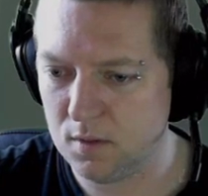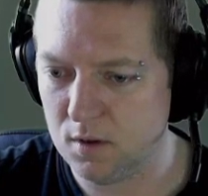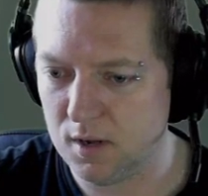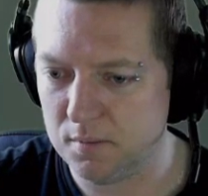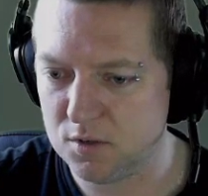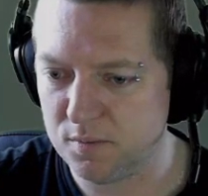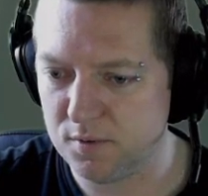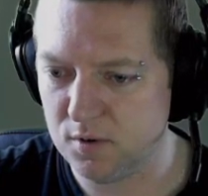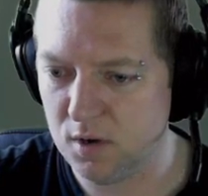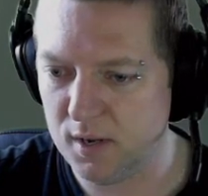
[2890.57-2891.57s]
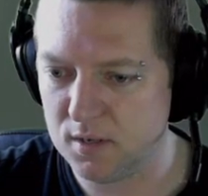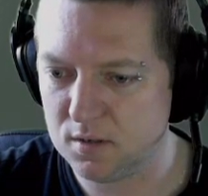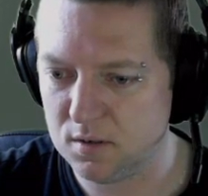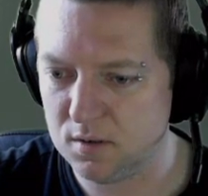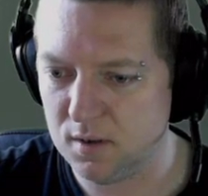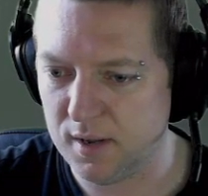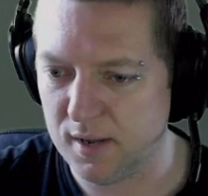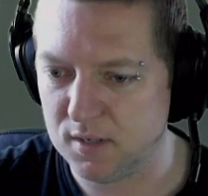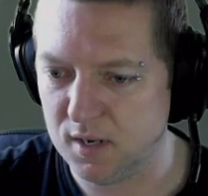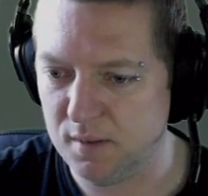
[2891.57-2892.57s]
I'm surprised
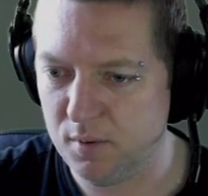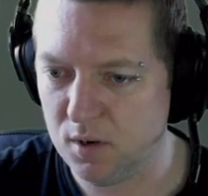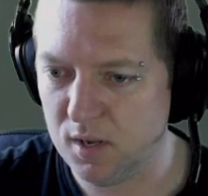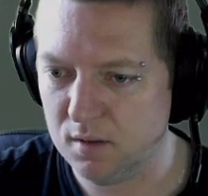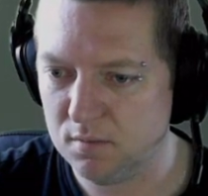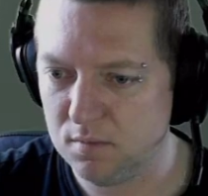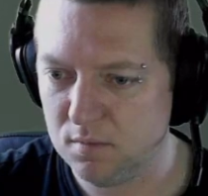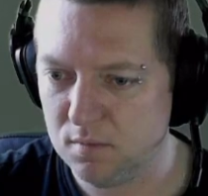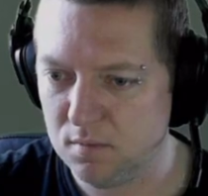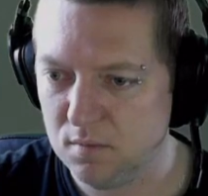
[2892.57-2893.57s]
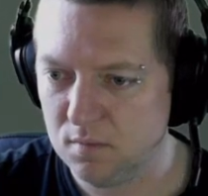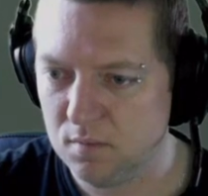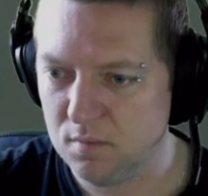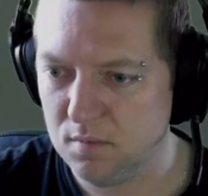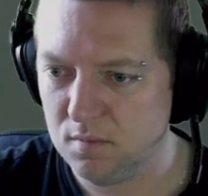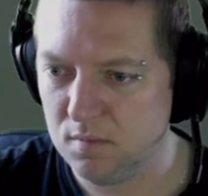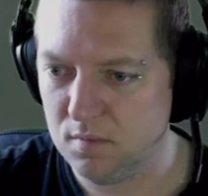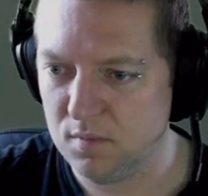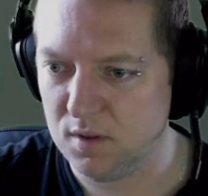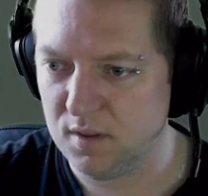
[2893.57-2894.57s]
as anybody
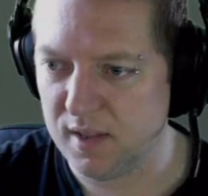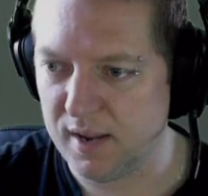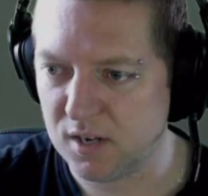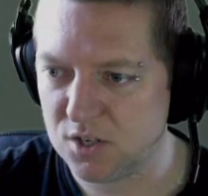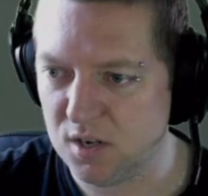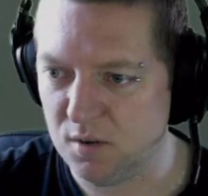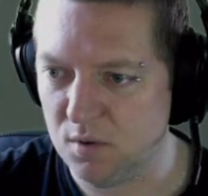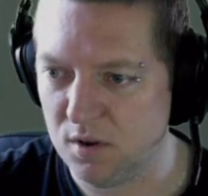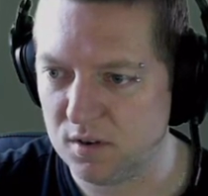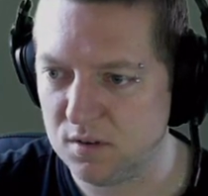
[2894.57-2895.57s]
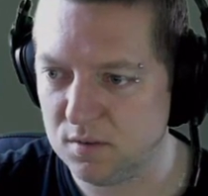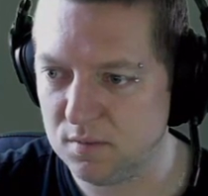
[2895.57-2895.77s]
that actually worked.